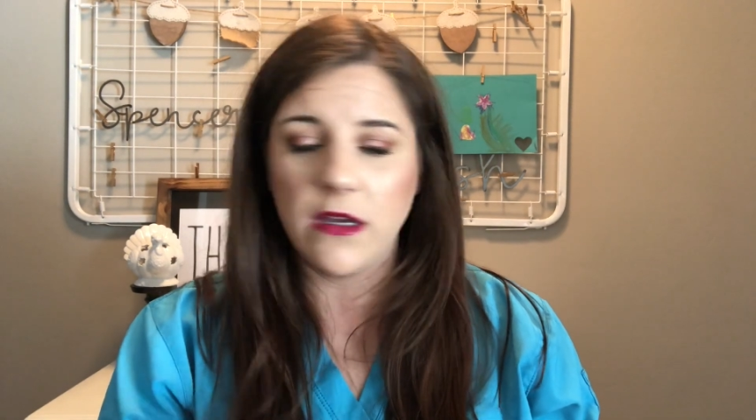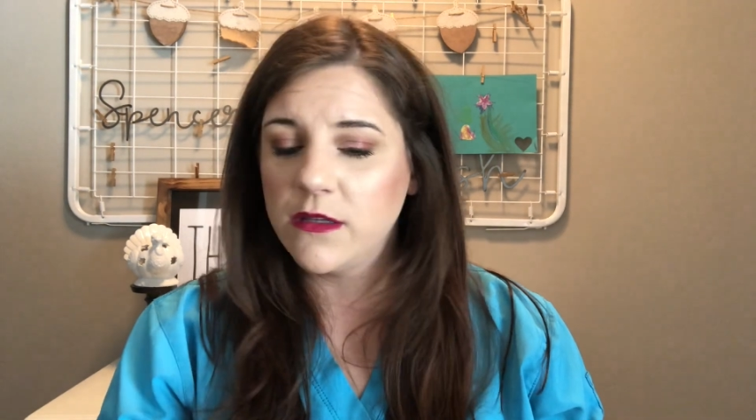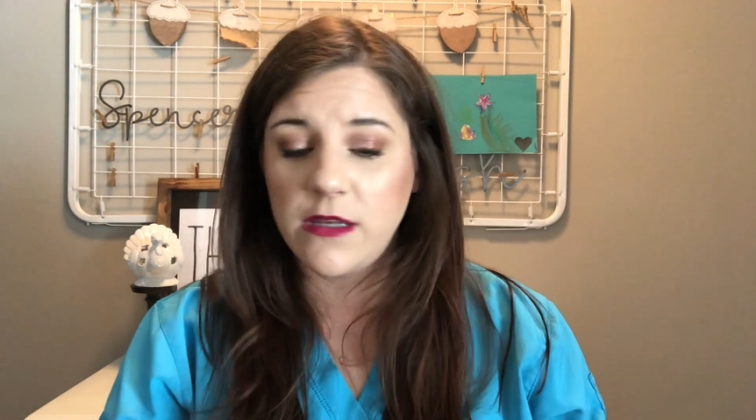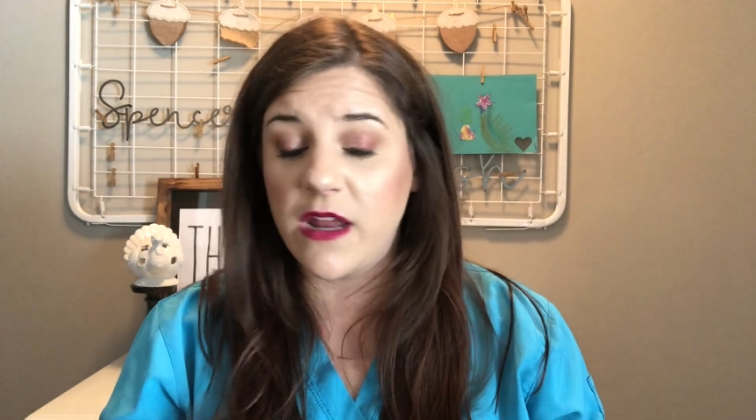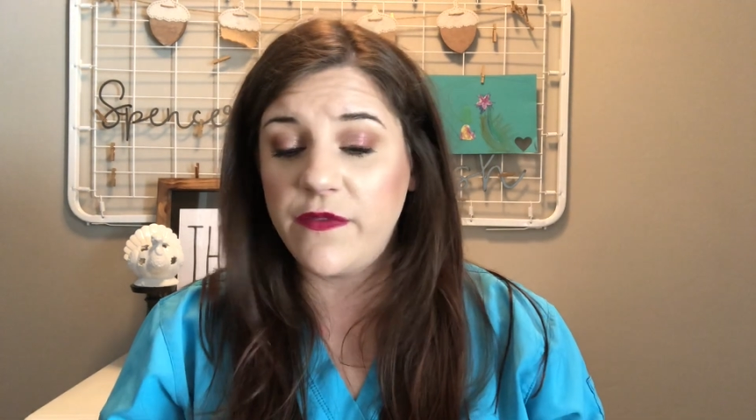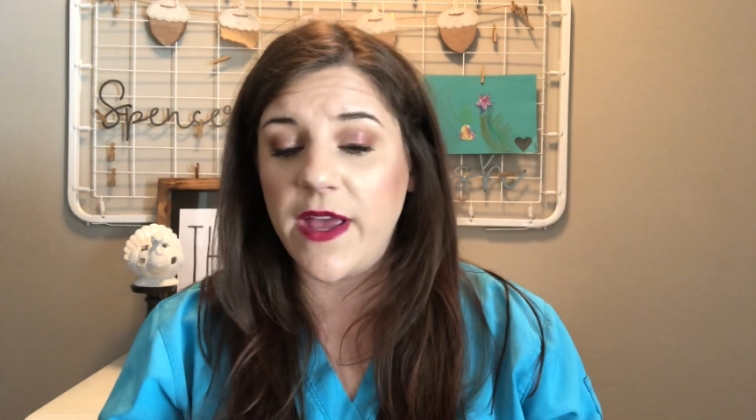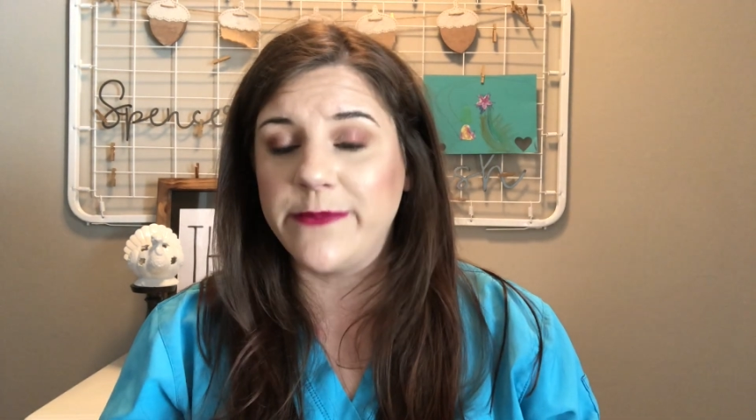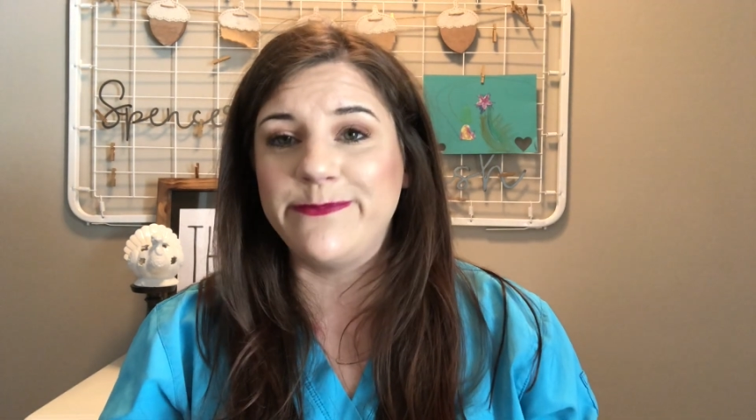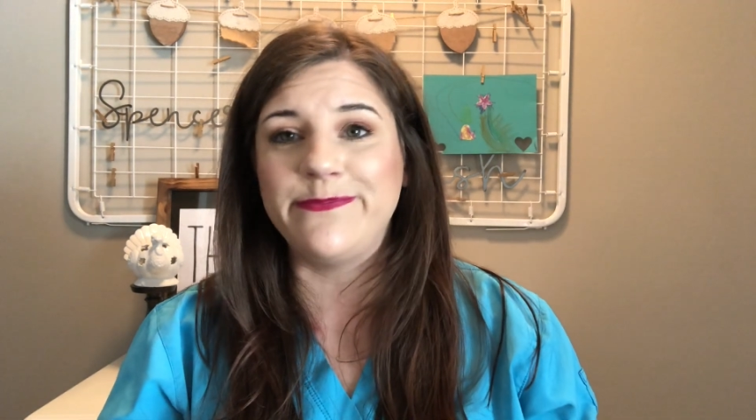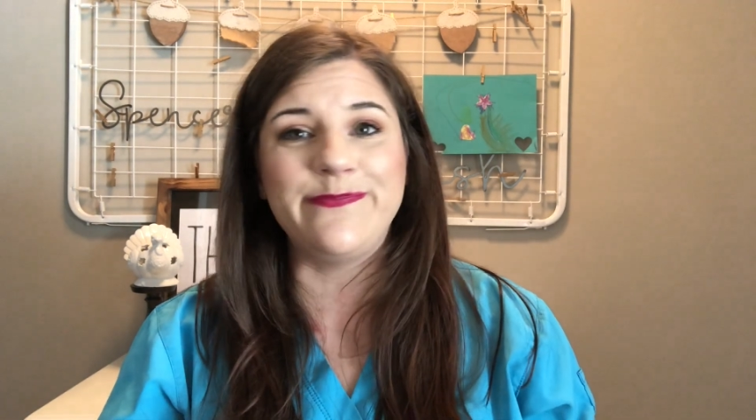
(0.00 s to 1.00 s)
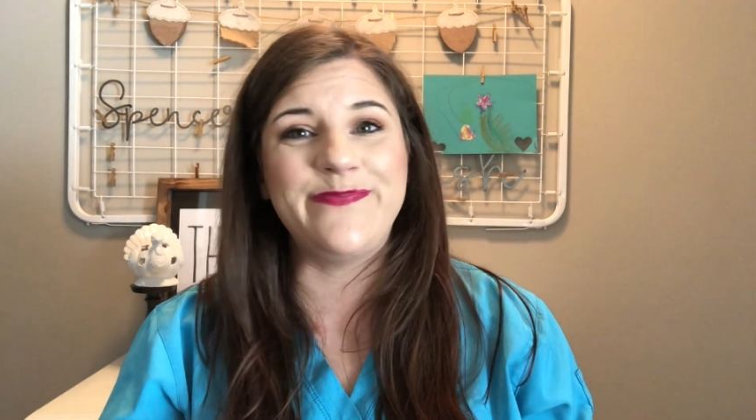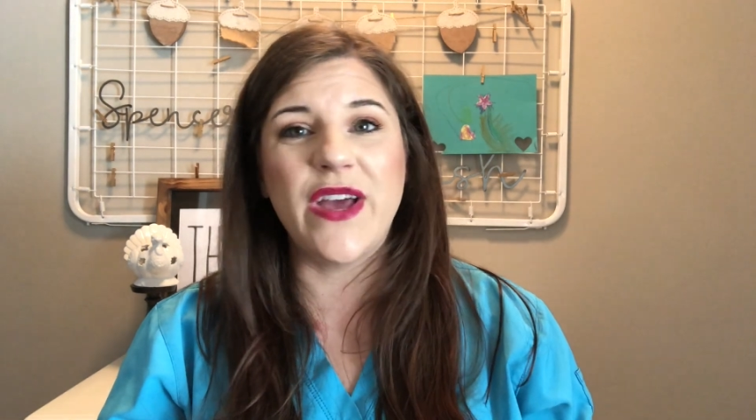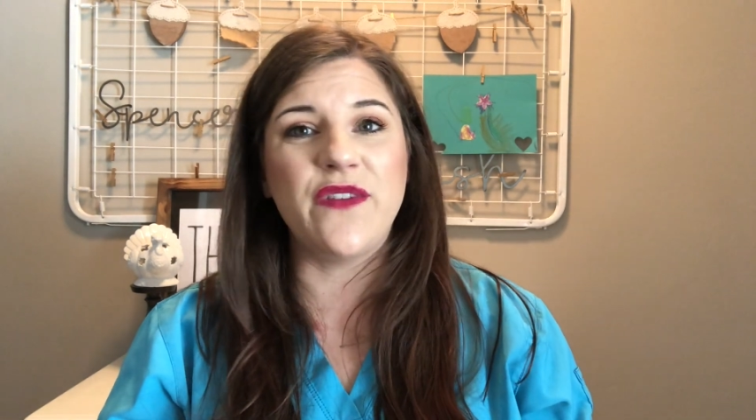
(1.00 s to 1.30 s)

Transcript: Not a fan, not a